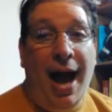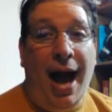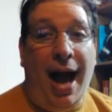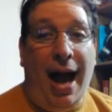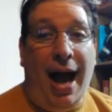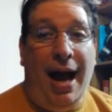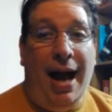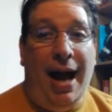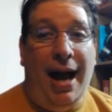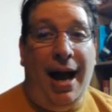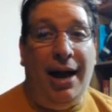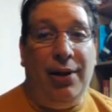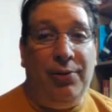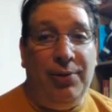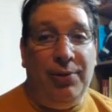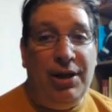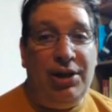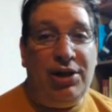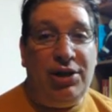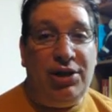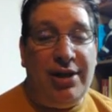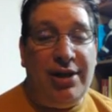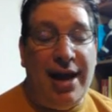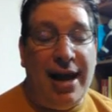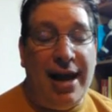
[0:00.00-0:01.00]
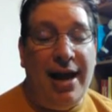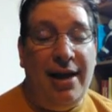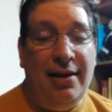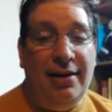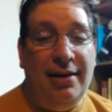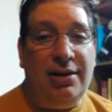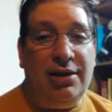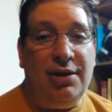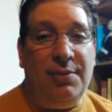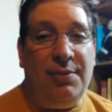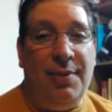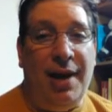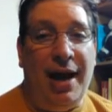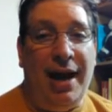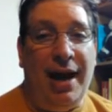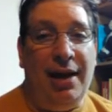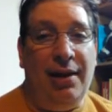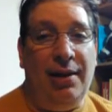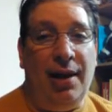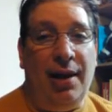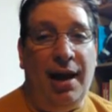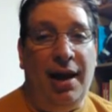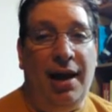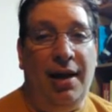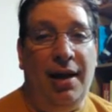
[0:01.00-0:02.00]
I reached down into
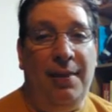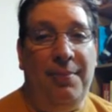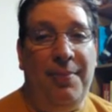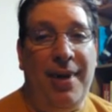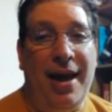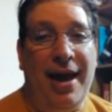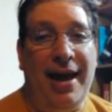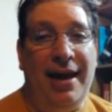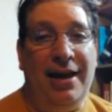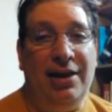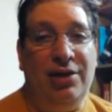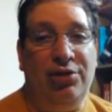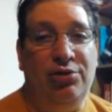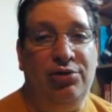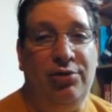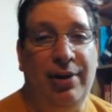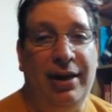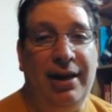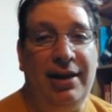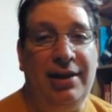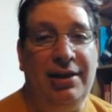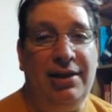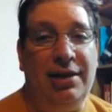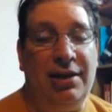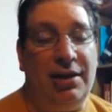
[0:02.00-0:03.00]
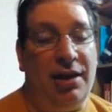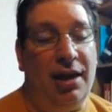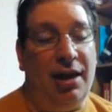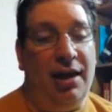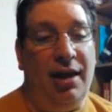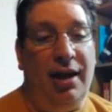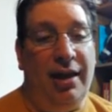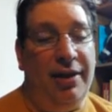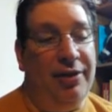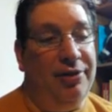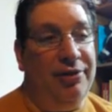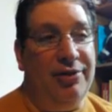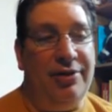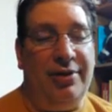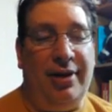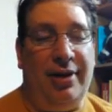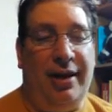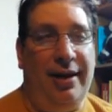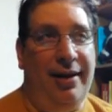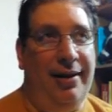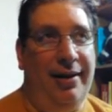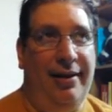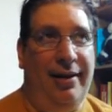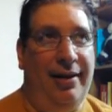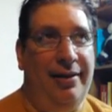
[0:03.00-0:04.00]
my bag of tricks. There's
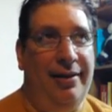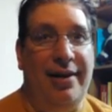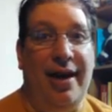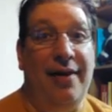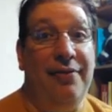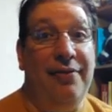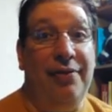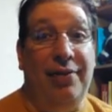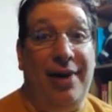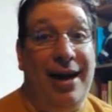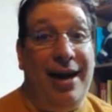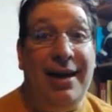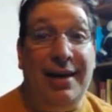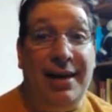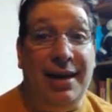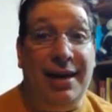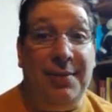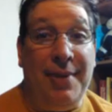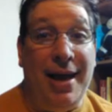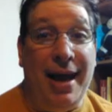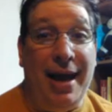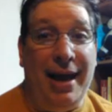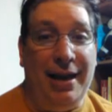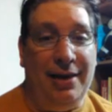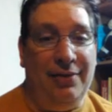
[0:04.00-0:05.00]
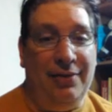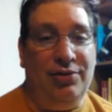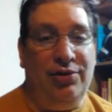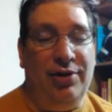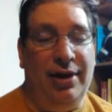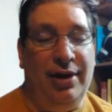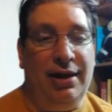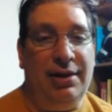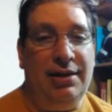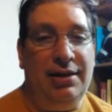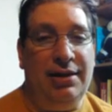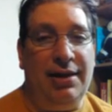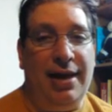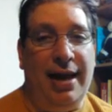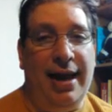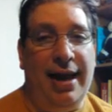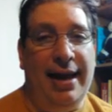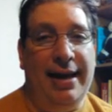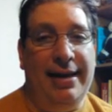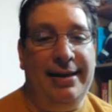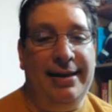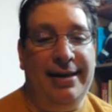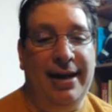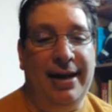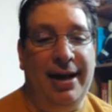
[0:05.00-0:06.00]
a never-ending bag of tricks,
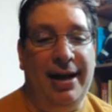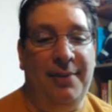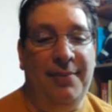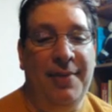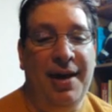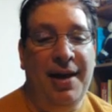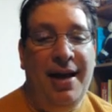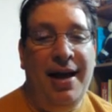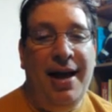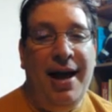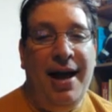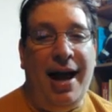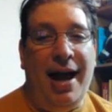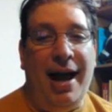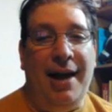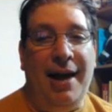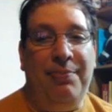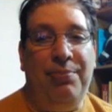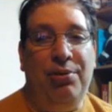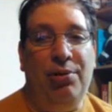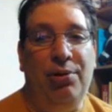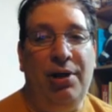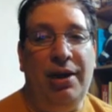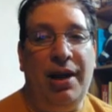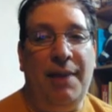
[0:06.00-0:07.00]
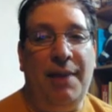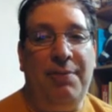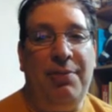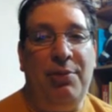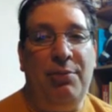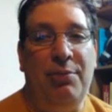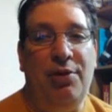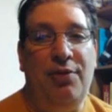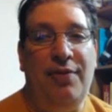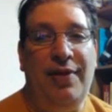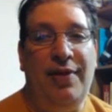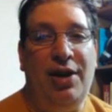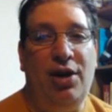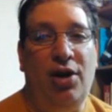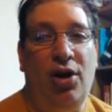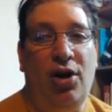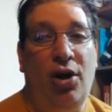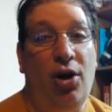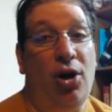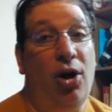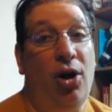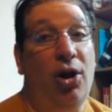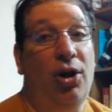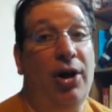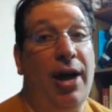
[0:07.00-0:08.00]
and I pulled up a movie
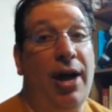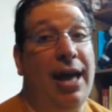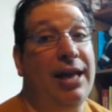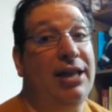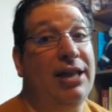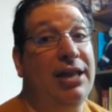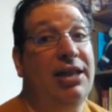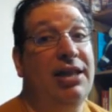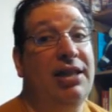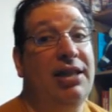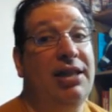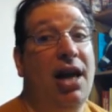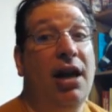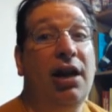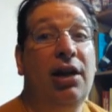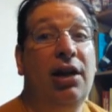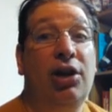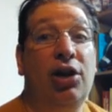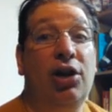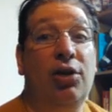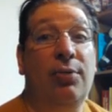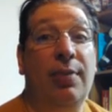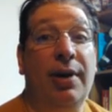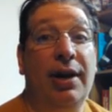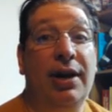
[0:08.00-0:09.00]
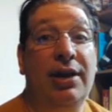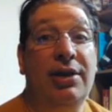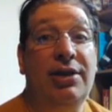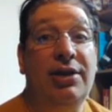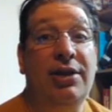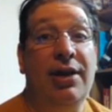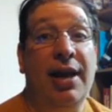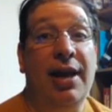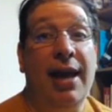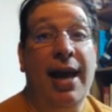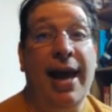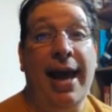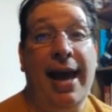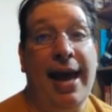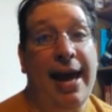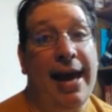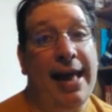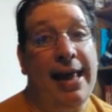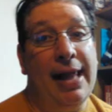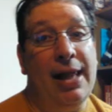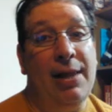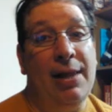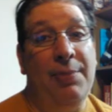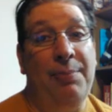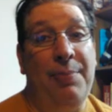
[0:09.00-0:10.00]
called Succubus
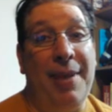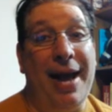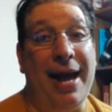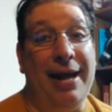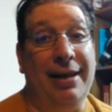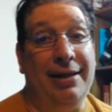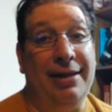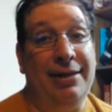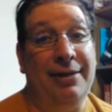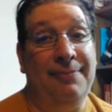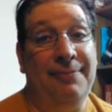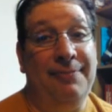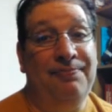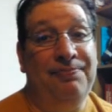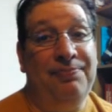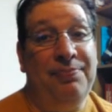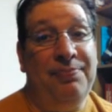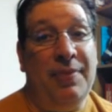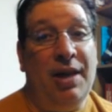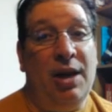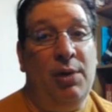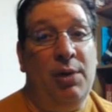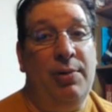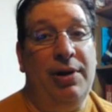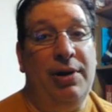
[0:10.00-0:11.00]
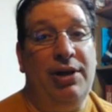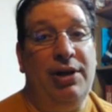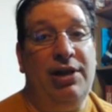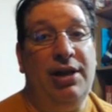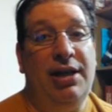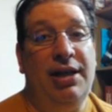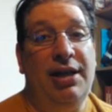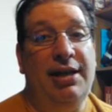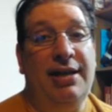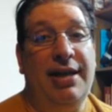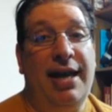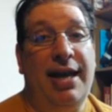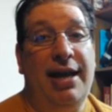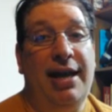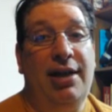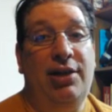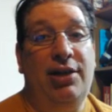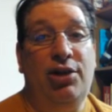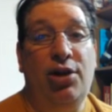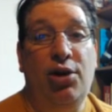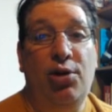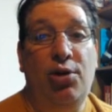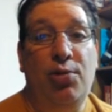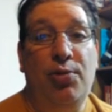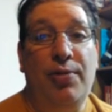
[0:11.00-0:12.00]
Hell Bent, which is a
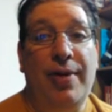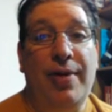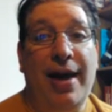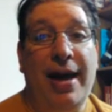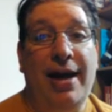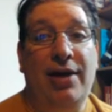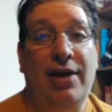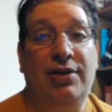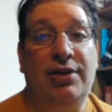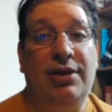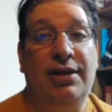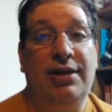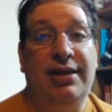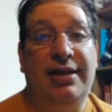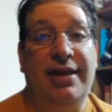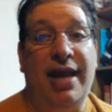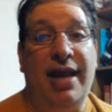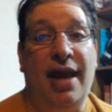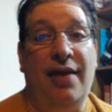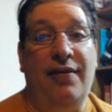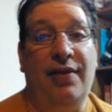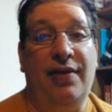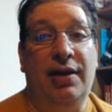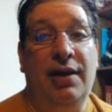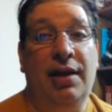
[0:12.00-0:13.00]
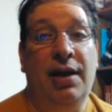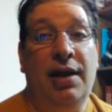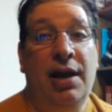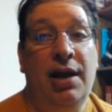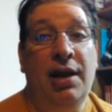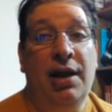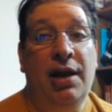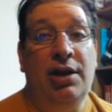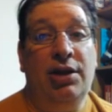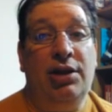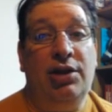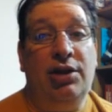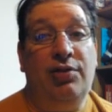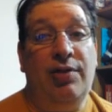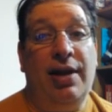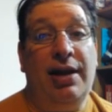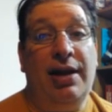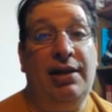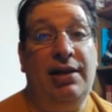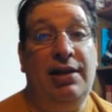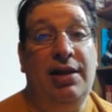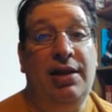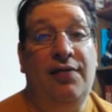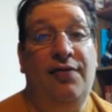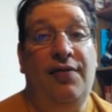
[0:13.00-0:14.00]
2007
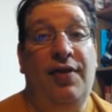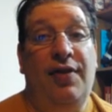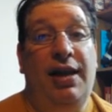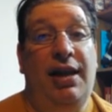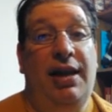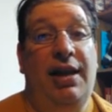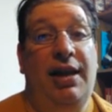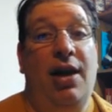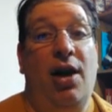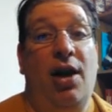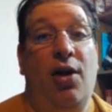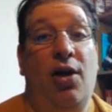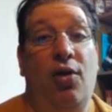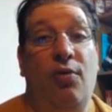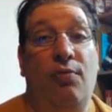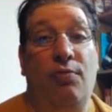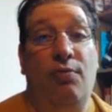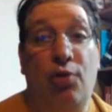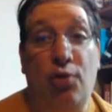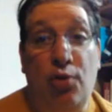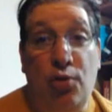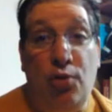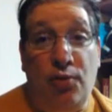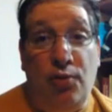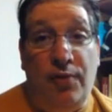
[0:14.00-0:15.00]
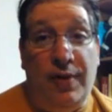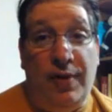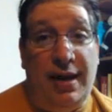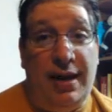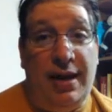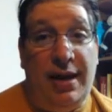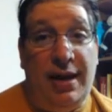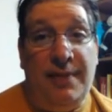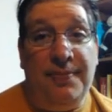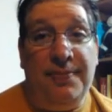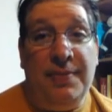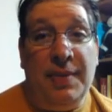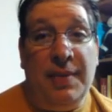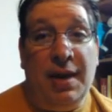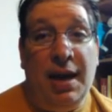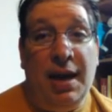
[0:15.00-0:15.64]
straight-to-video movie,